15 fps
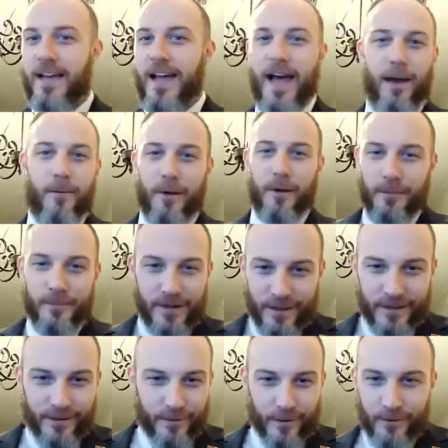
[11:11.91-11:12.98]
I will be
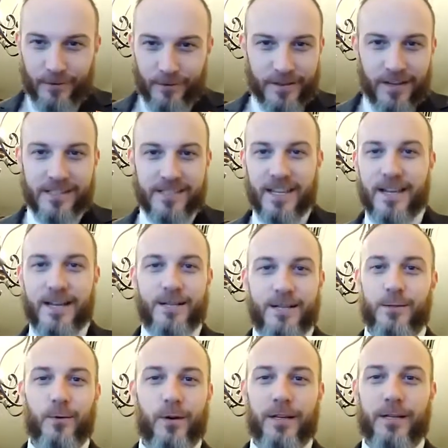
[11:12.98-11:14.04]
on the GrowthCon stage in
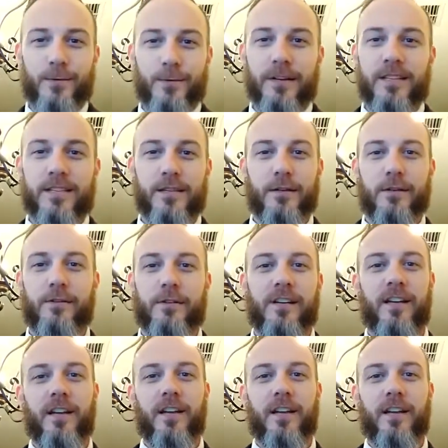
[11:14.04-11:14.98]
2022.